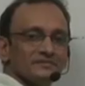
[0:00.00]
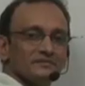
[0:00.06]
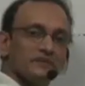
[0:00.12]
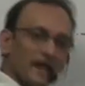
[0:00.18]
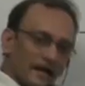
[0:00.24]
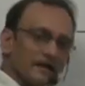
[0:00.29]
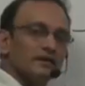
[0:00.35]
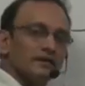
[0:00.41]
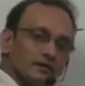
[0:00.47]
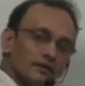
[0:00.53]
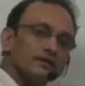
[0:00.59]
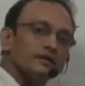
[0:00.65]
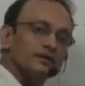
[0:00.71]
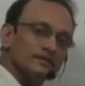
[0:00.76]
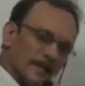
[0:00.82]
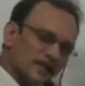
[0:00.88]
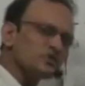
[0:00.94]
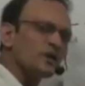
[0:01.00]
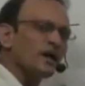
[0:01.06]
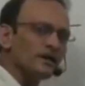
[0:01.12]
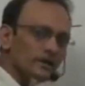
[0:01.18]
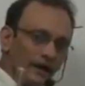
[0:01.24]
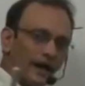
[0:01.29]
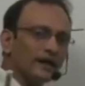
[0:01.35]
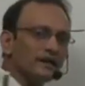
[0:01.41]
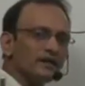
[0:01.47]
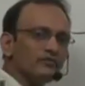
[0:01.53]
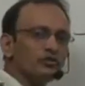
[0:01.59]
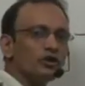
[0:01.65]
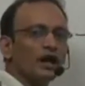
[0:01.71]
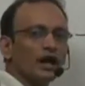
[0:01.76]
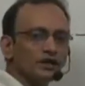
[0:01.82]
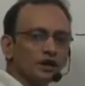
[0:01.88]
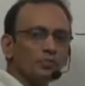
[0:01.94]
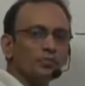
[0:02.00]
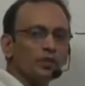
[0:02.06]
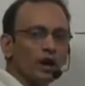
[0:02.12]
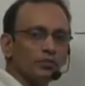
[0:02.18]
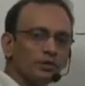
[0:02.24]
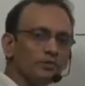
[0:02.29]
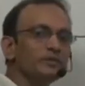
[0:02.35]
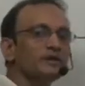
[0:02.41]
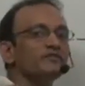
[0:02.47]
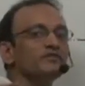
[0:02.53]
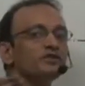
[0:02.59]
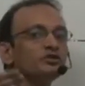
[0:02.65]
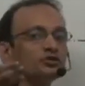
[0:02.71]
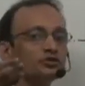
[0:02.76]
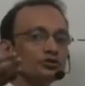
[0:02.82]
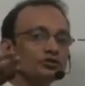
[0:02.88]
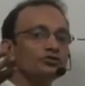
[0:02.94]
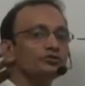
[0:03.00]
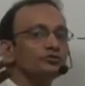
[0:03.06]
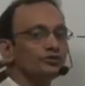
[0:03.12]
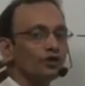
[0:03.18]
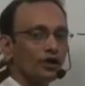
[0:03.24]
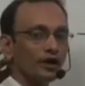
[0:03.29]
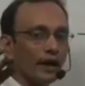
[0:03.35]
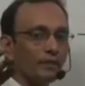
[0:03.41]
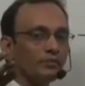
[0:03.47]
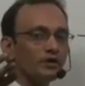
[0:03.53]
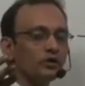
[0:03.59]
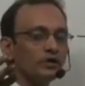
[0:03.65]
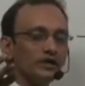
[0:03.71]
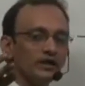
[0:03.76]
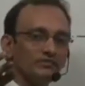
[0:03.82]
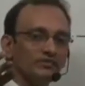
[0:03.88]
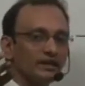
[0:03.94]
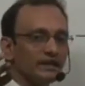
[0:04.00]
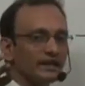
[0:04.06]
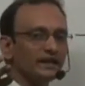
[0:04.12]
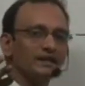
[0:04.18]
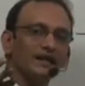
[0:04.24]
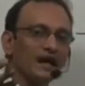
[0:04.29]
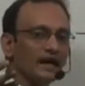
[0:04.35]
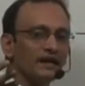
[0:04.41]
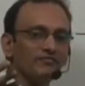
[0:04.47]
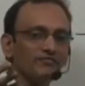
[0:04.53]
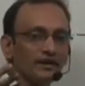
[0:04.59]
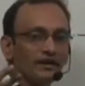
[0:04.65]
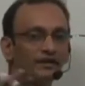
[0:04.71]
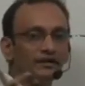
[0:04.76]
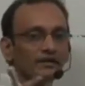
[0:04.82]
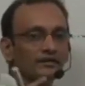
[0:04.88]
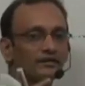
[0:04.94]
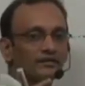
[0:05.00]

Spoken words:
Right? That's why I'll give you another problem in which, you know, your ambiguity will get clarified.